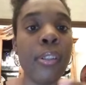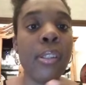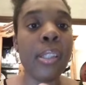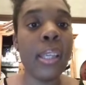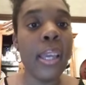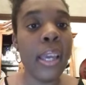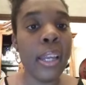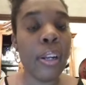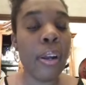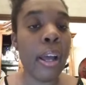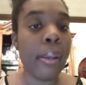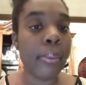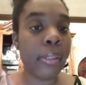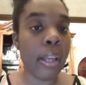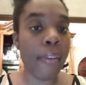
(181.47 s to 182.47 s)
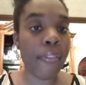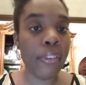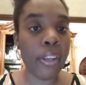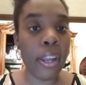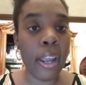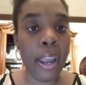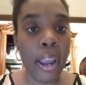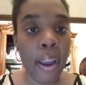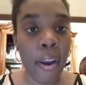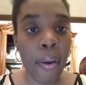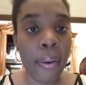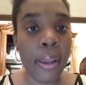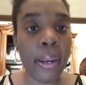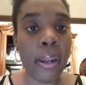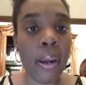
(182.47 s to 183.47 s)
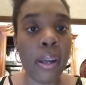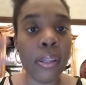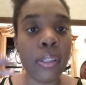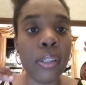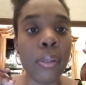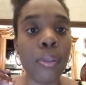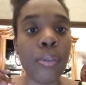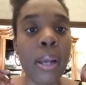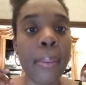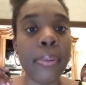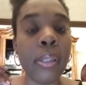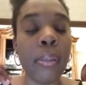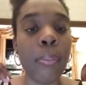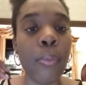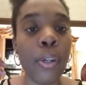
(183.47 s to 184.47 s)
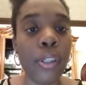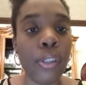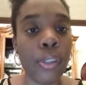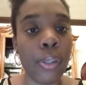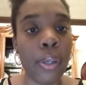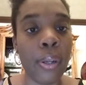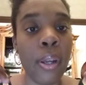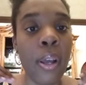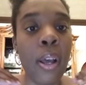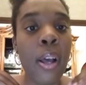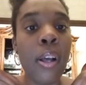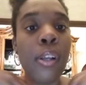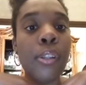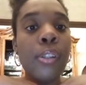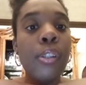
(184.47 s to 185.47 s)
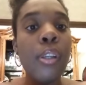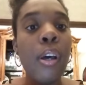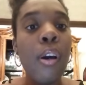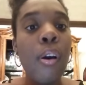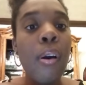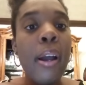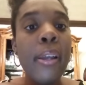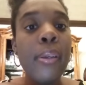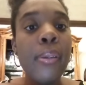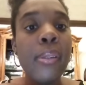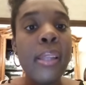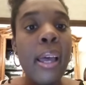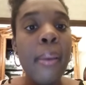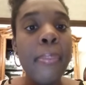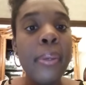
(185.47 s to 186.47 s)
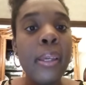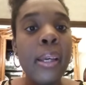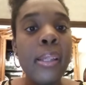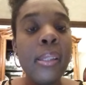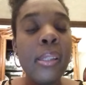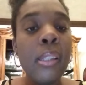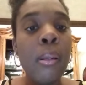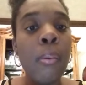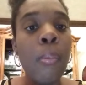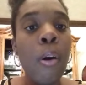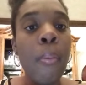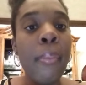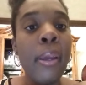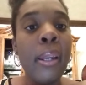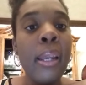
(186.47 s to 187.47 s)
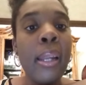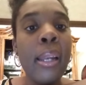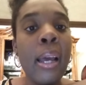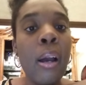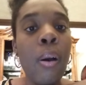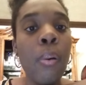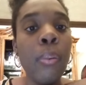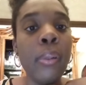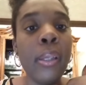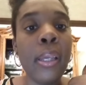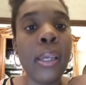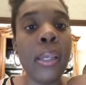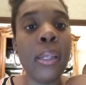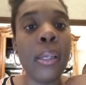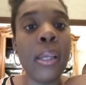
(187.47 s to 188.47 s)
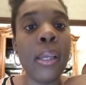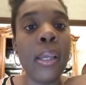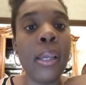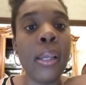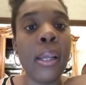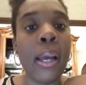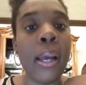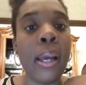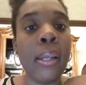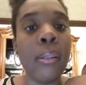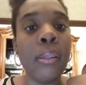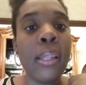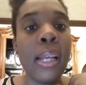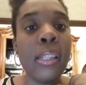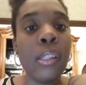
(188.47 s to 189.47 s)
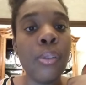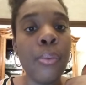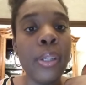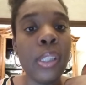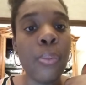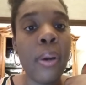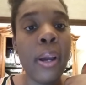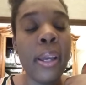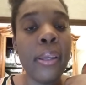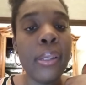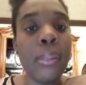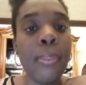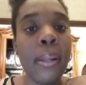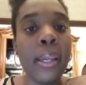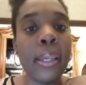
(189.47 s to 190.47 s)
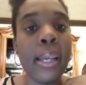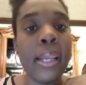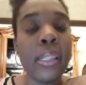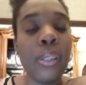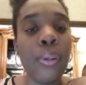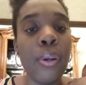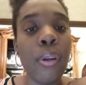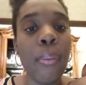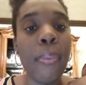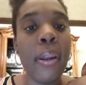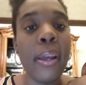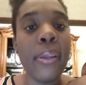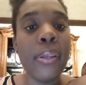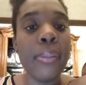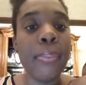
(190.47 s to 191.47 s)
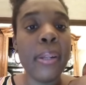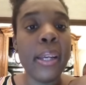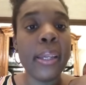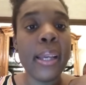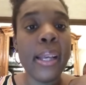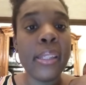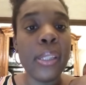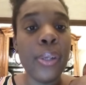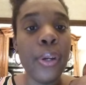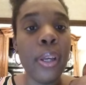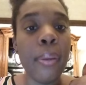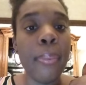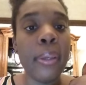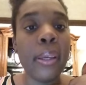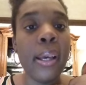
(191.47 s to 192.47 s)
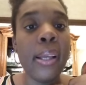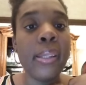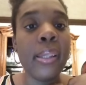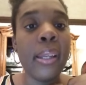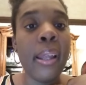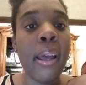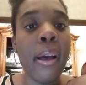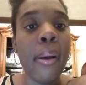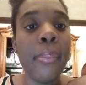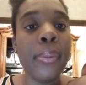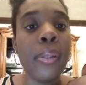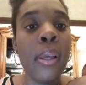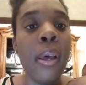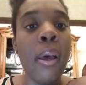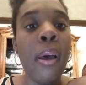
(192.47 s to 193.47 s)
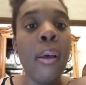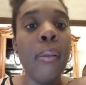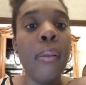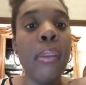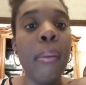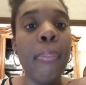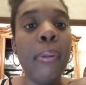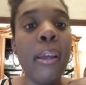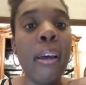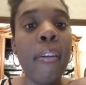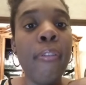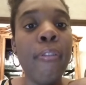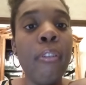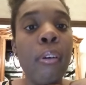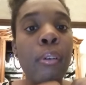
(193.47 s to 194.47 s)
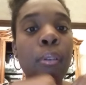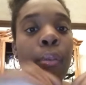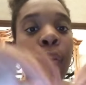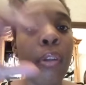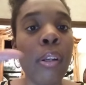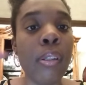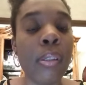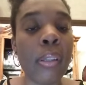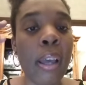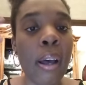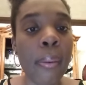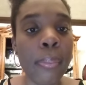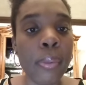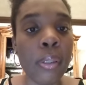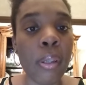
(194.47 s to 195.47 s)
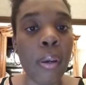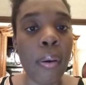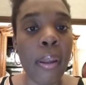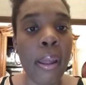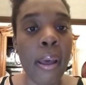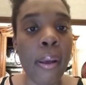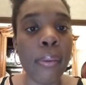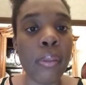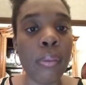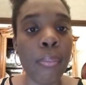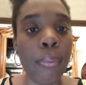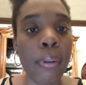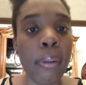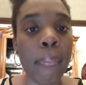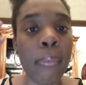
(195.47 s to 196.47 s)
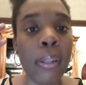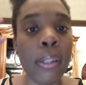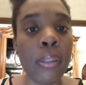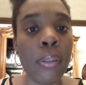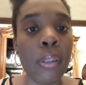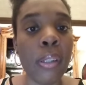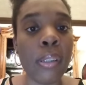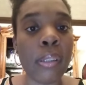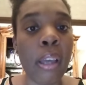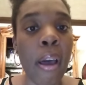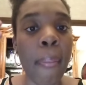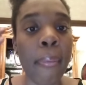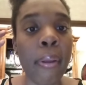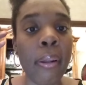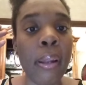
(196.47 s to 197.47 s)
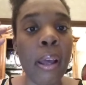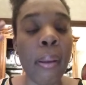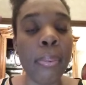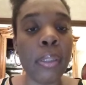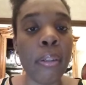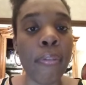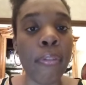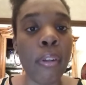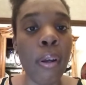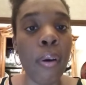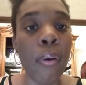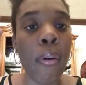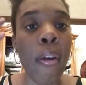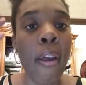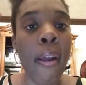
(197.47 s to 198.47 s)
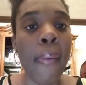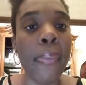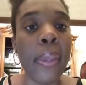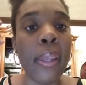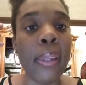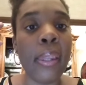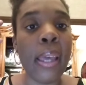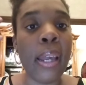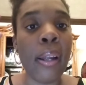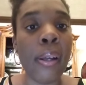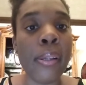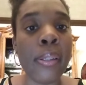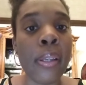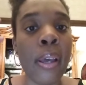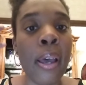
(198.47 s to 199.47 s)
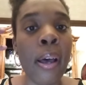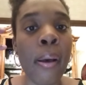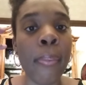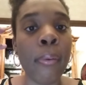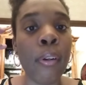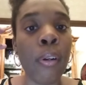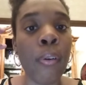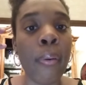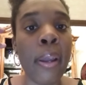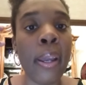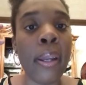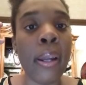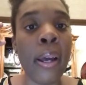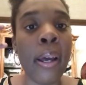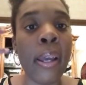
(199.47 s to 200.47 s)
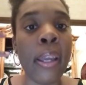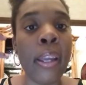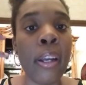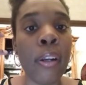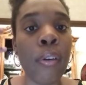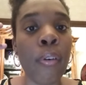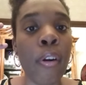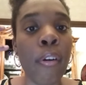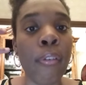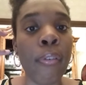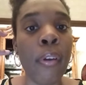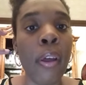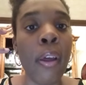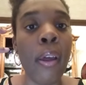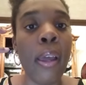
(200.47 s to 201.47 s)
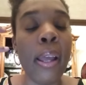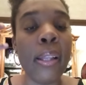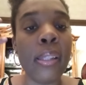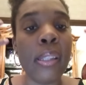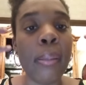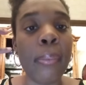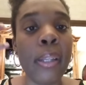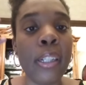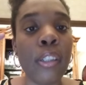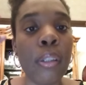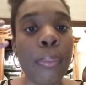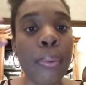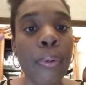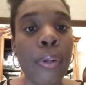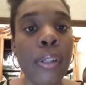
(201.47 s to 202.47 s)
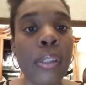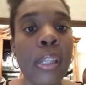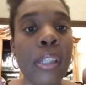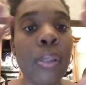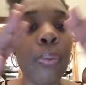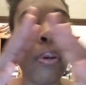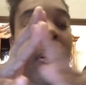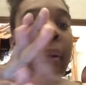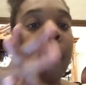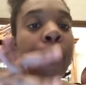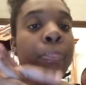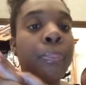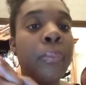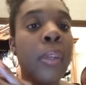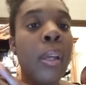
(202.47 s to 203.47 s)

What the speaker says: your skin or helps soften your hair, and it also traps in moisture. So I use that because it's in the moment, and not only that's the reason why I use black castor oil, but I use black castor oil because it helps the blood flow through your scalp. So it helps bring blood through your scalp and helps it flow, and that also helps create hair growth and stimulate your pores as well.